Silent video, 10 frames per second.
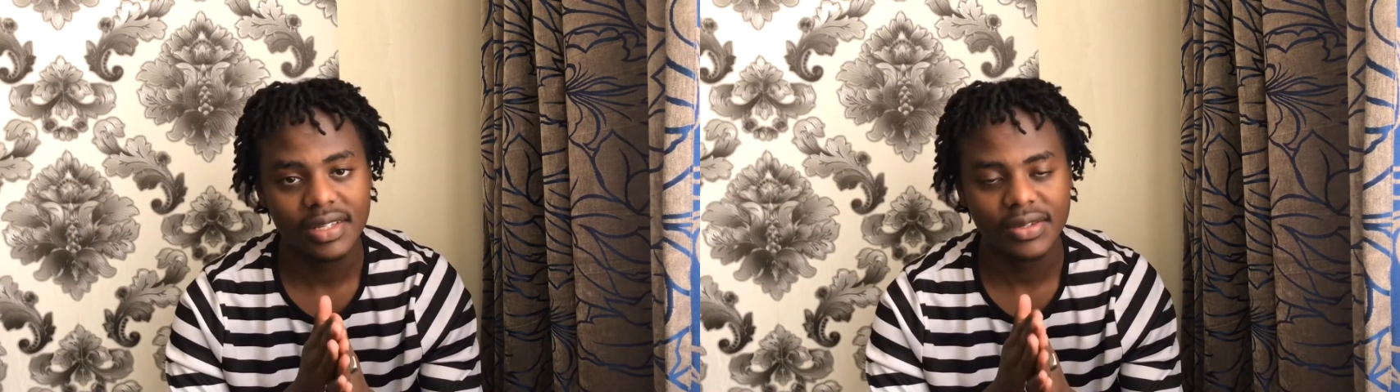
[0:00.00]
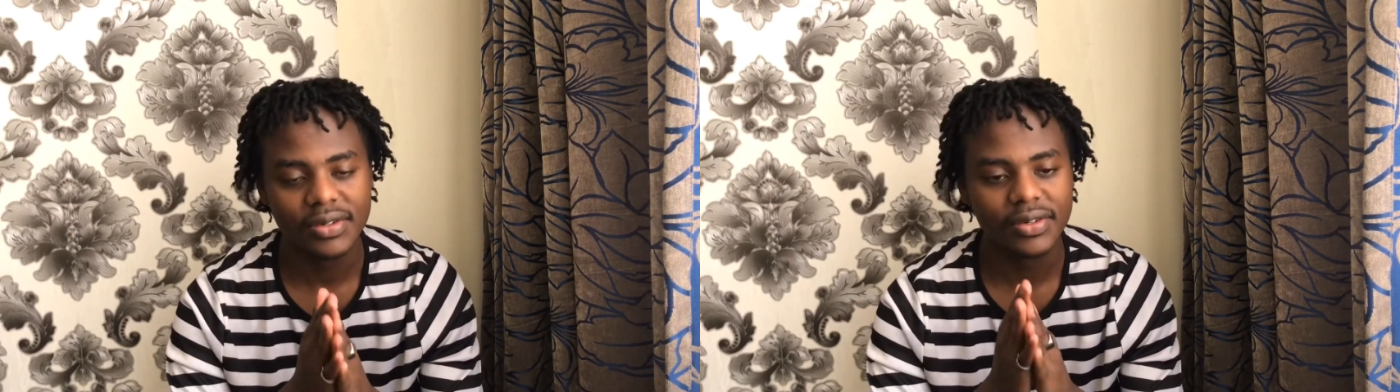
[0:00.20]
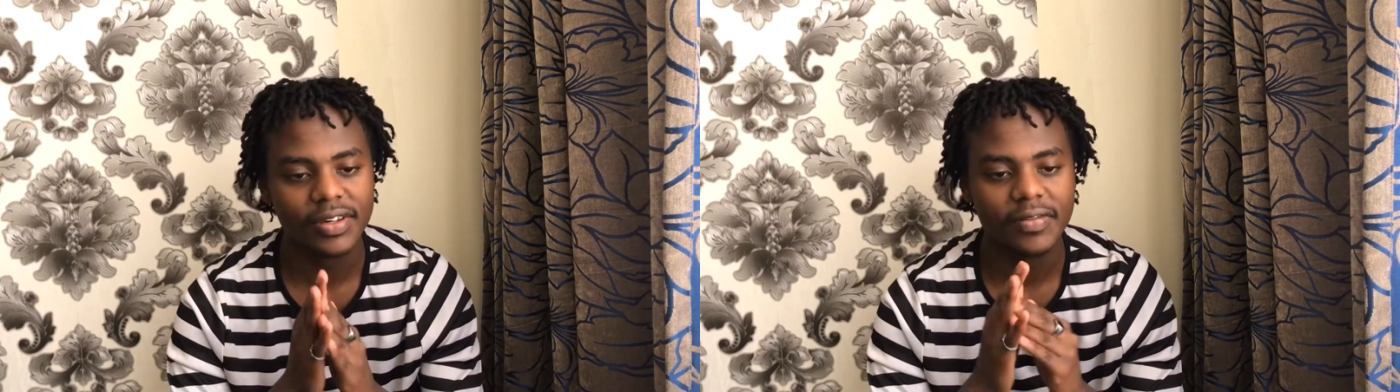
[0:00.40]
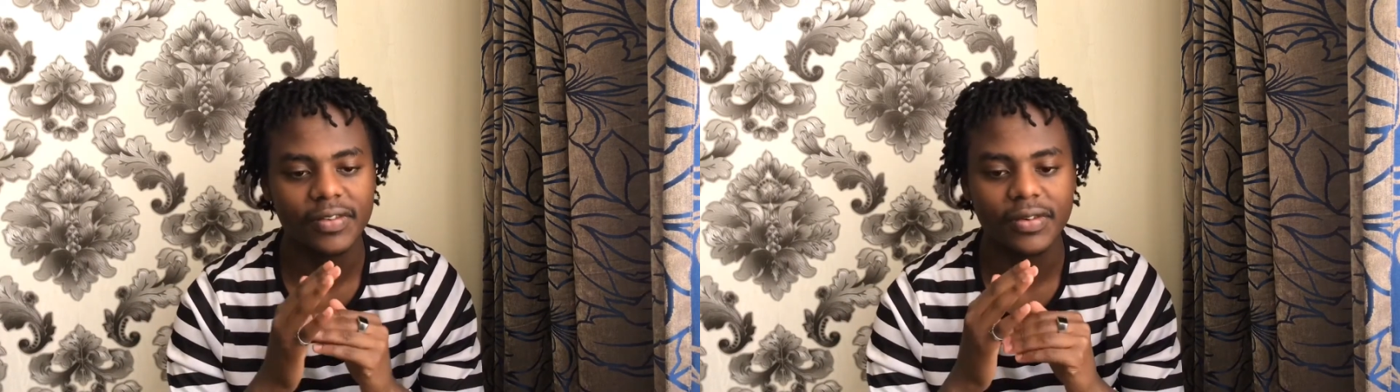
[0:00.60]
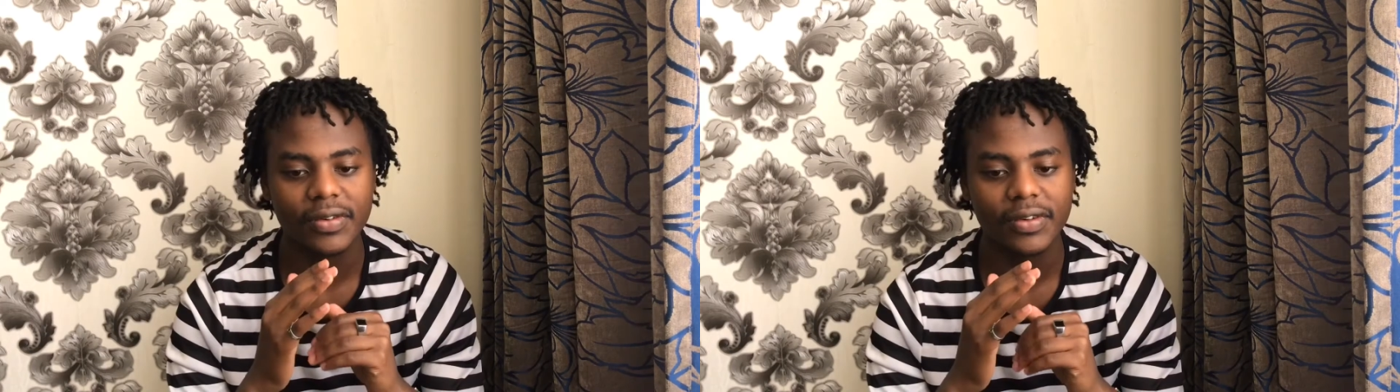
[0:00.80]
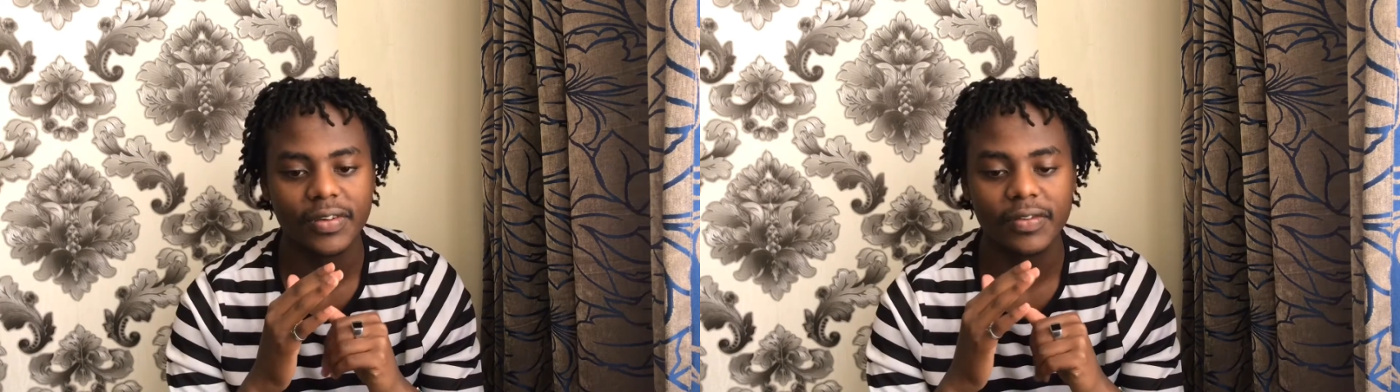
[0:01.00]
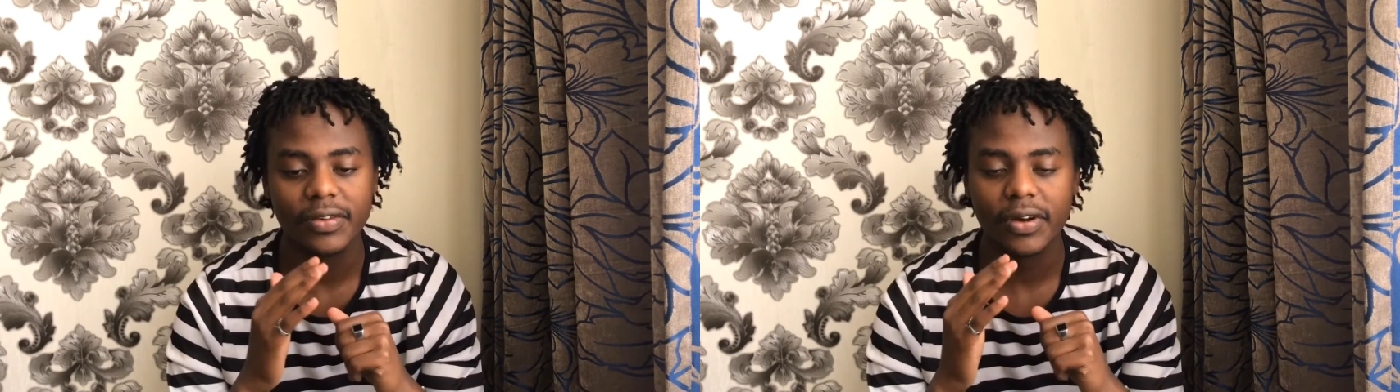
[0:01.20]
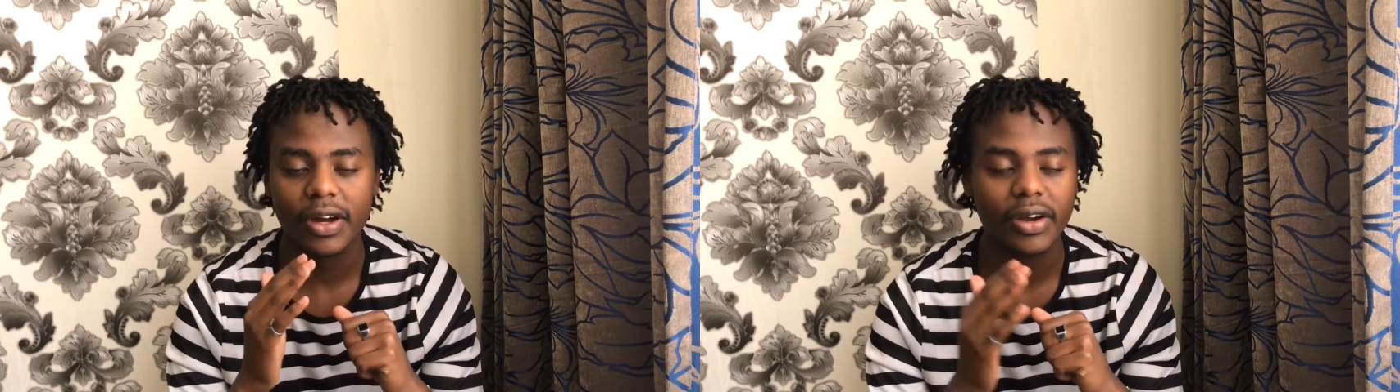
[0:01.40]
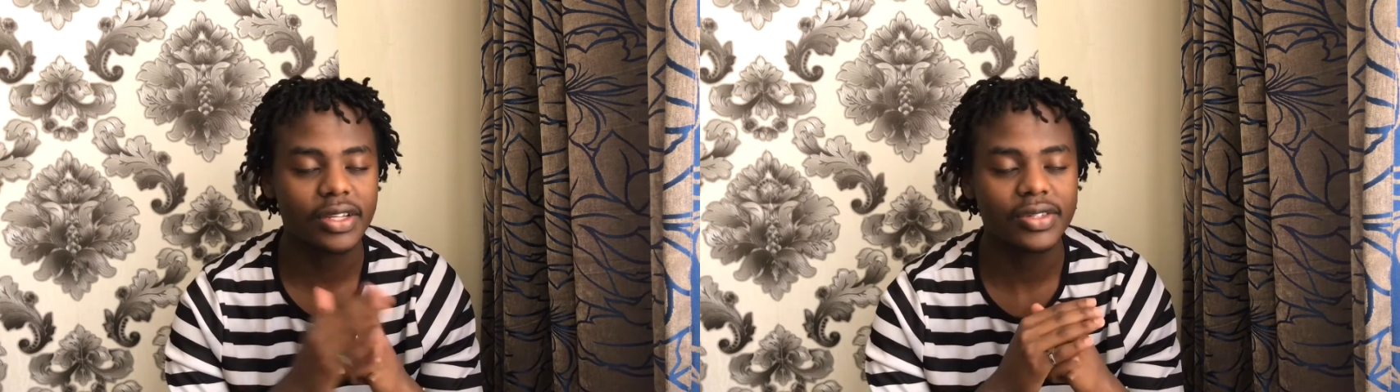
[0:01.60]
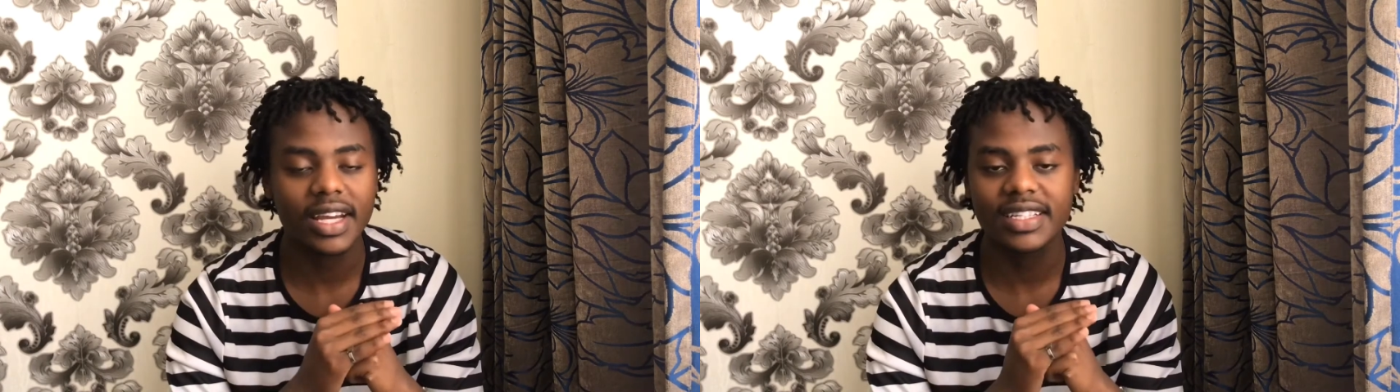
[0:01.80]
So if you are going to
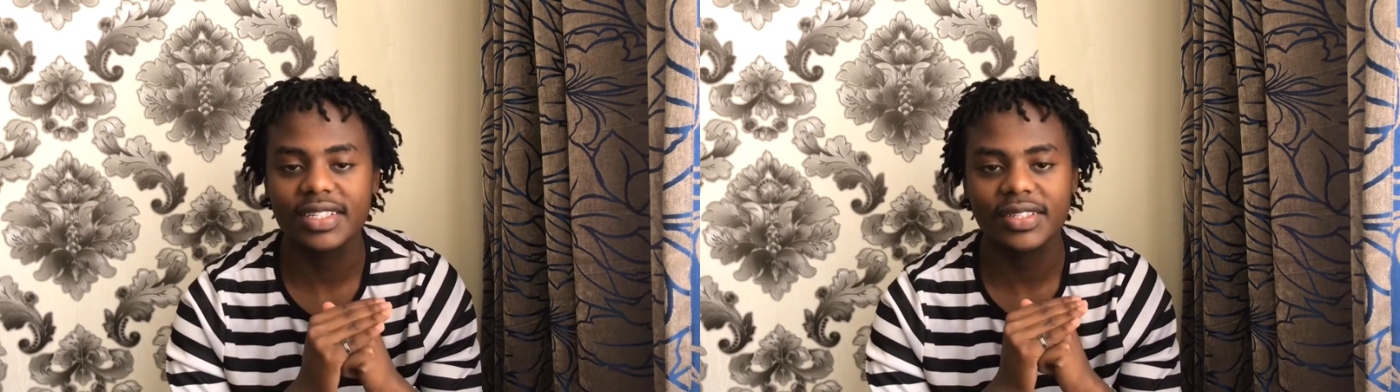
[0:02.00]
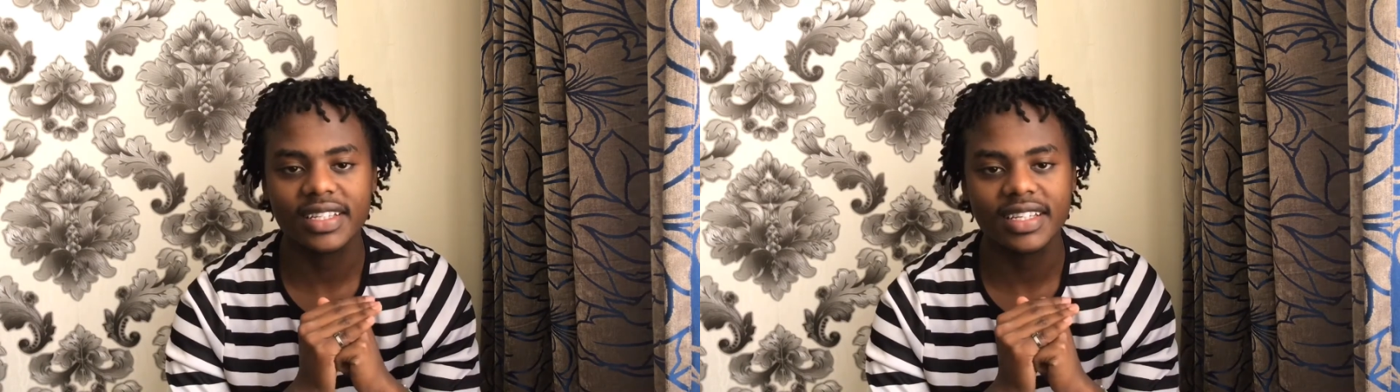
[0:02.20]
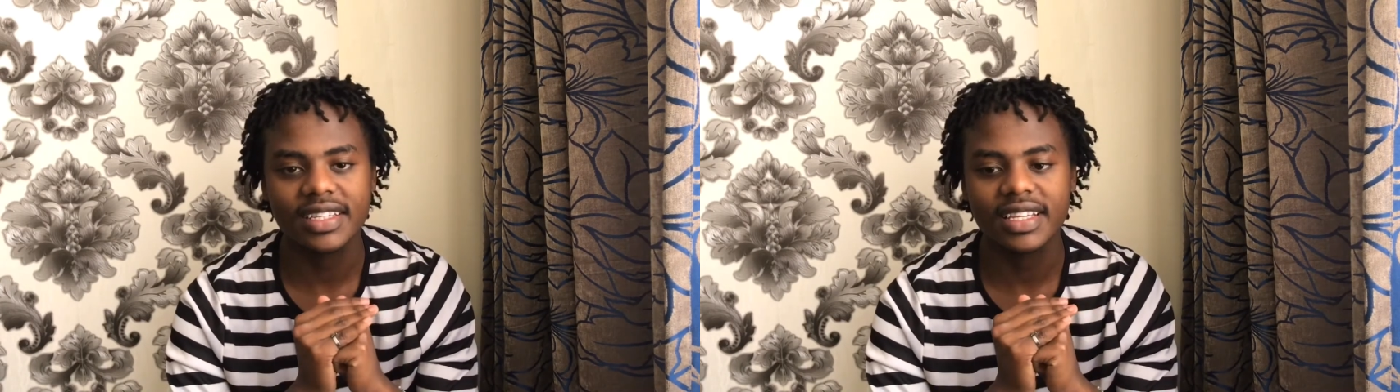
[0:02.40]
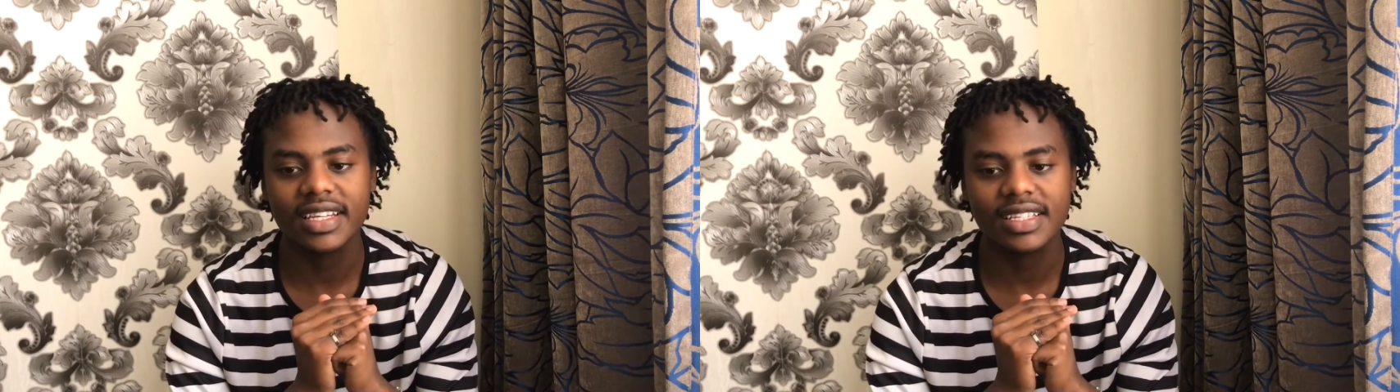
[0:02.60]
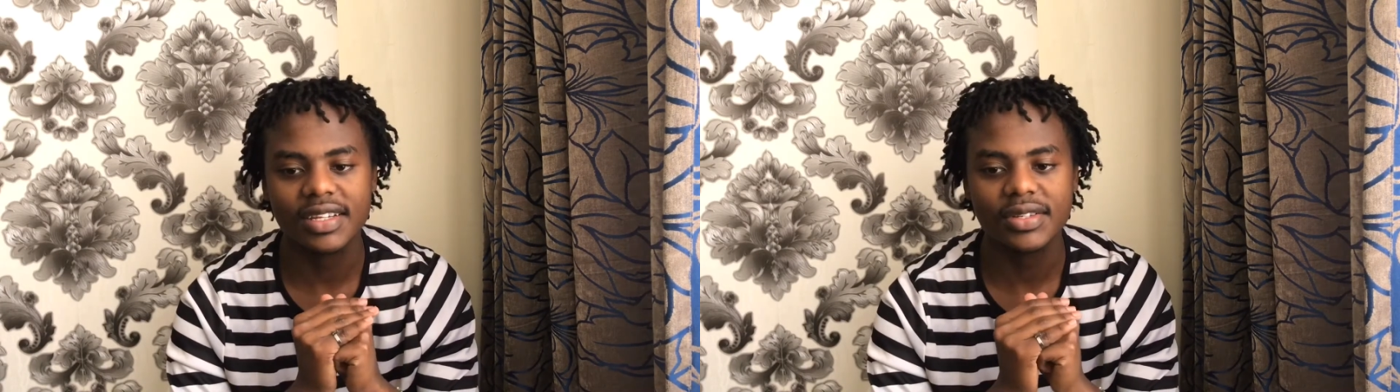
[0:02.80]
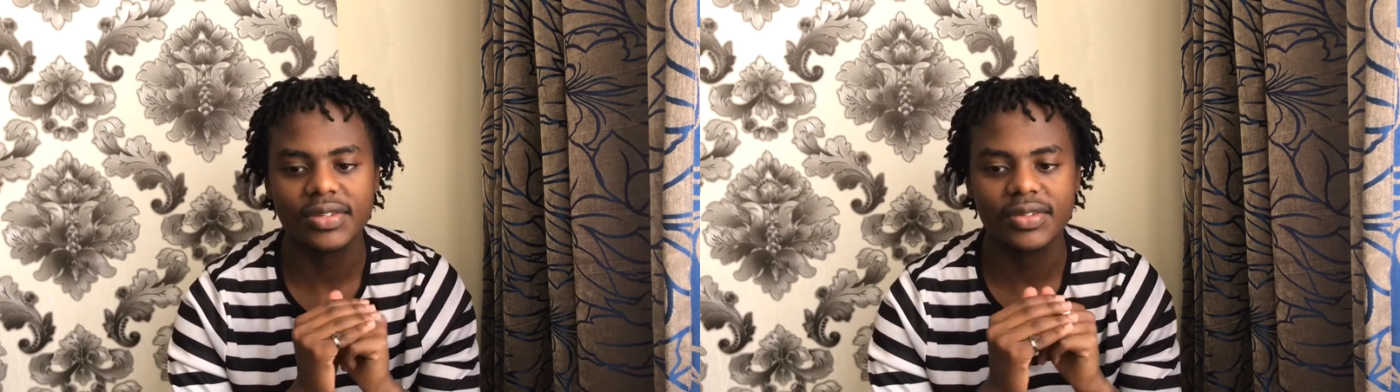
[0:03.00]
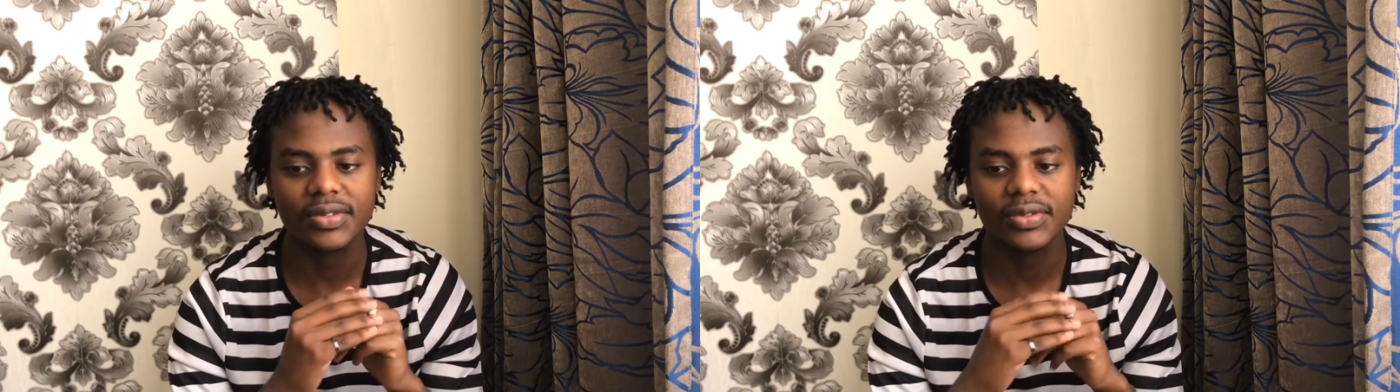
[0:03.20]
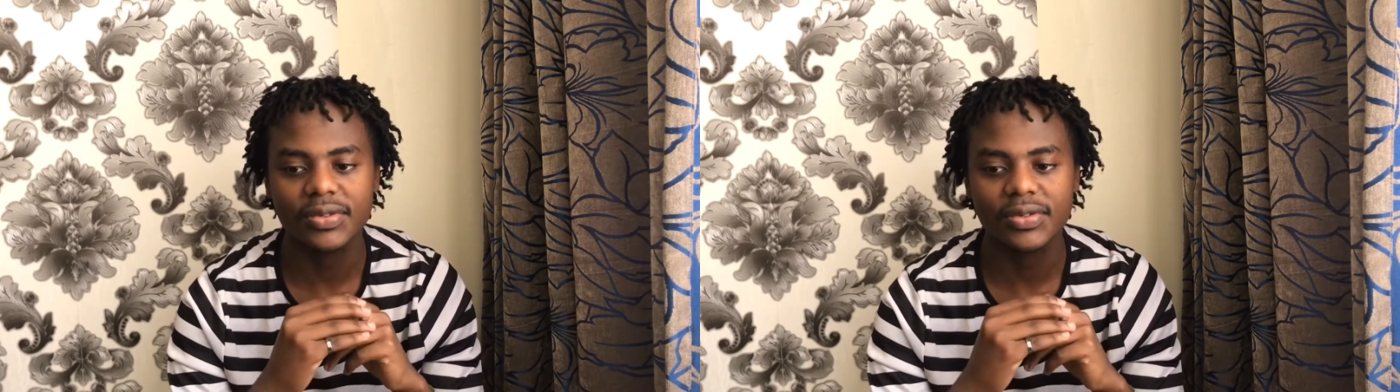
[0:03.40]
get into this thing just to